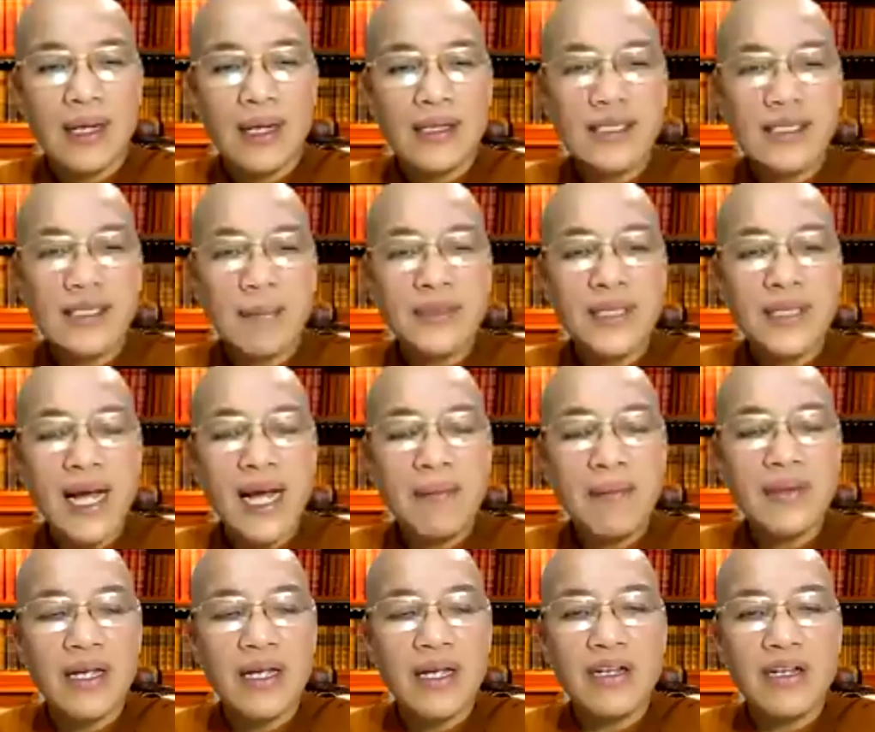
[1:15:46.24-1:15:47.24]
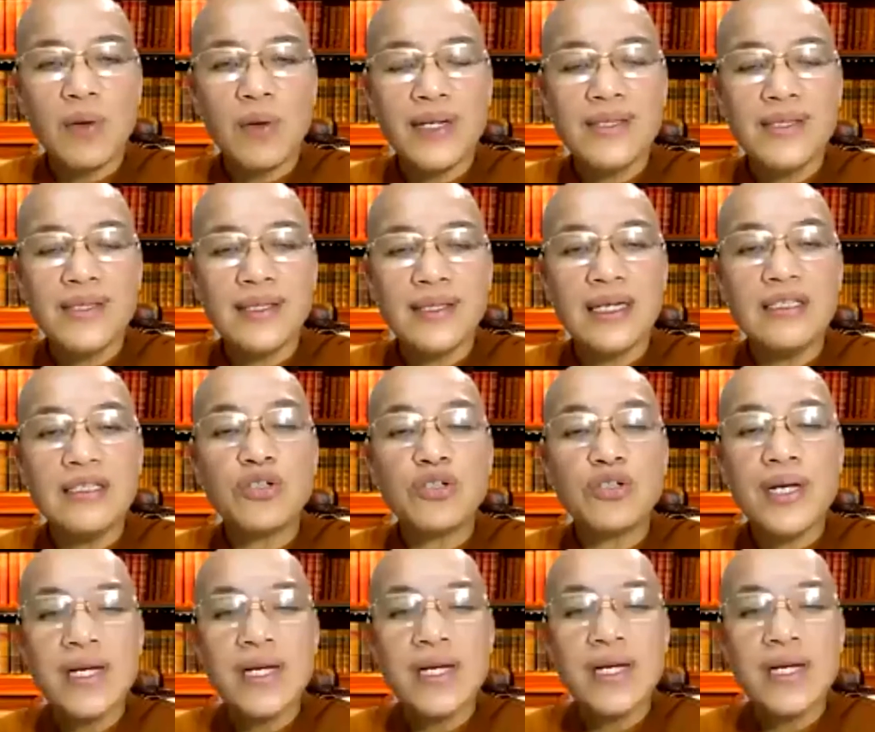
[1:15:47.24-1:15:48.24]
Uh, sometimes they require sitting
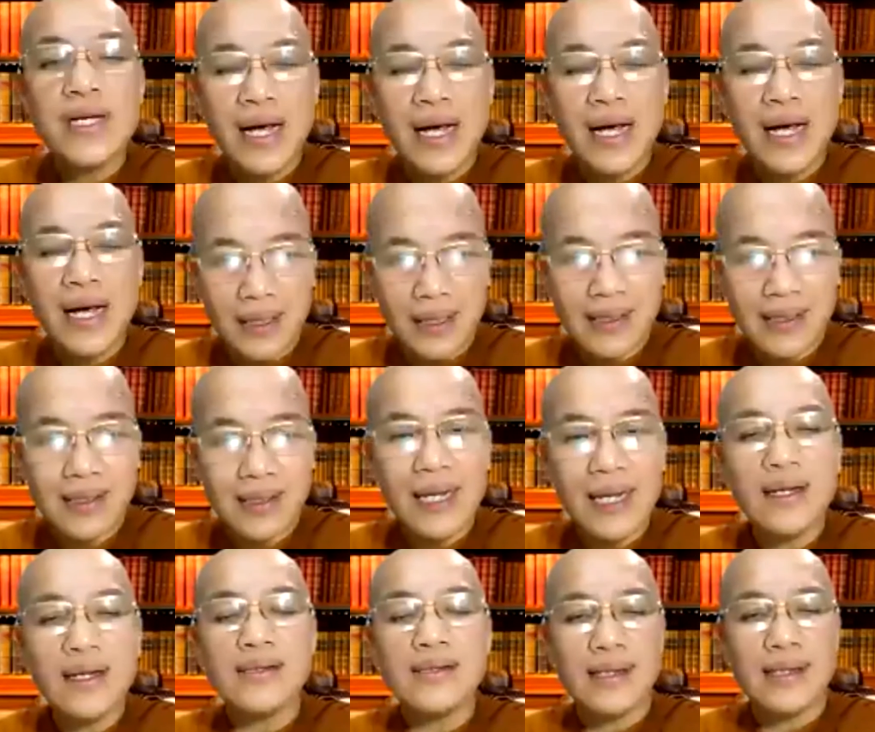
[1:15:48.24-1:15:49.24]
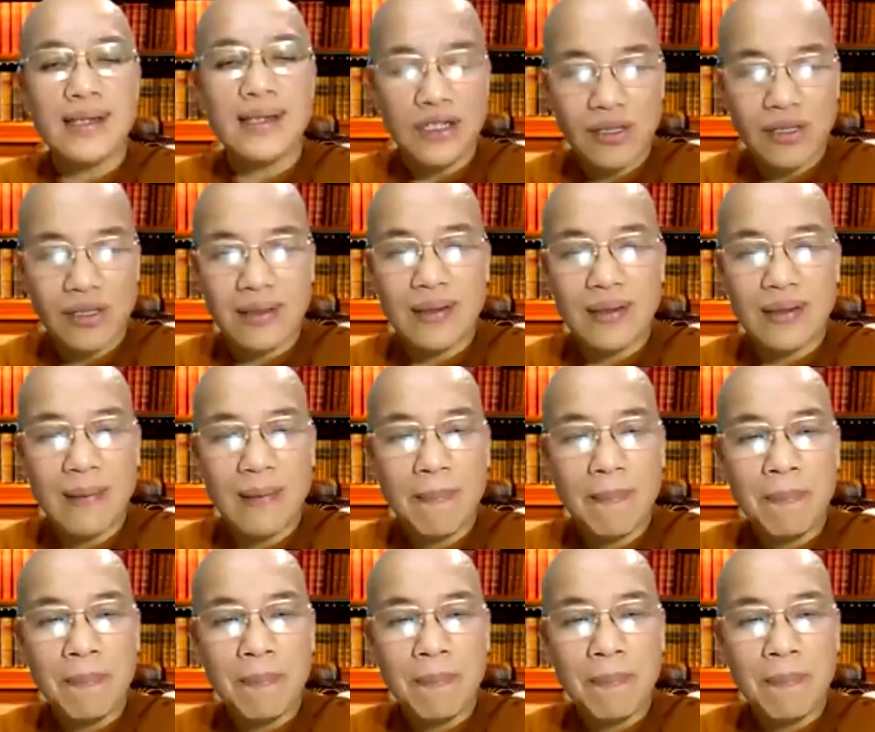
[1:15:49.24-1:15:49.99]
three hours in a session.